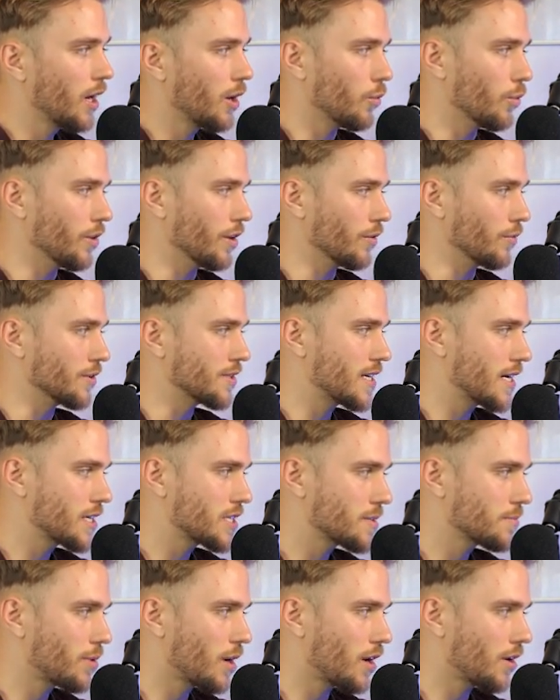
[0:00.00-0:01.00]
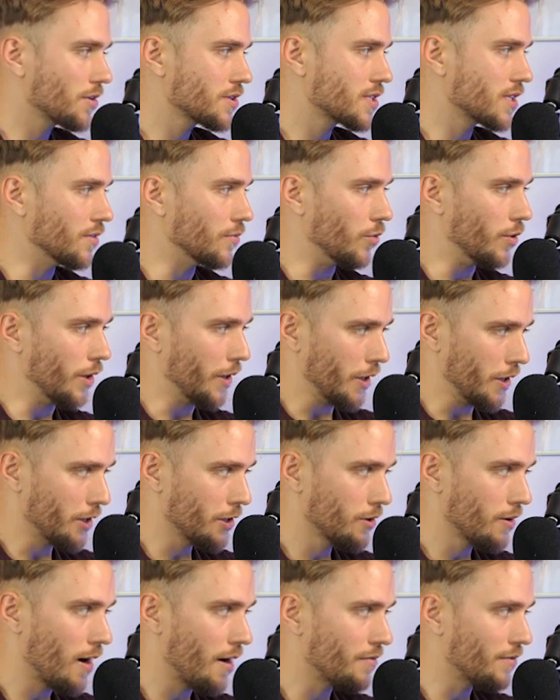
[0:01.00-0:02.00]
with a retention policy of 1
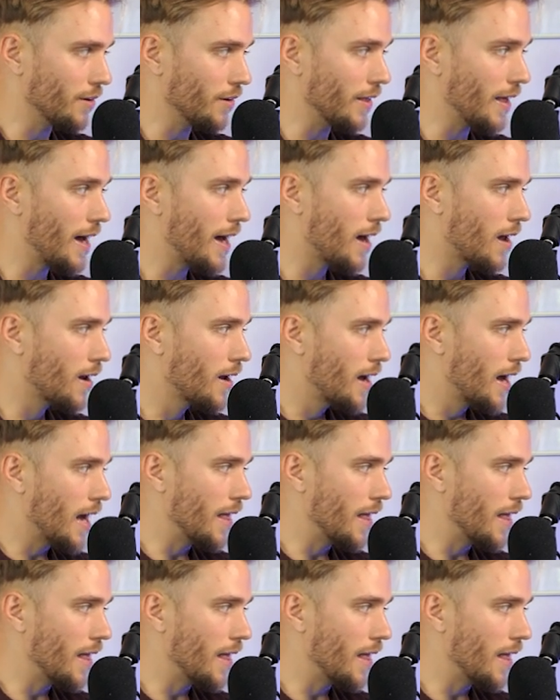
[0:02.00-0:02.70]
year after that.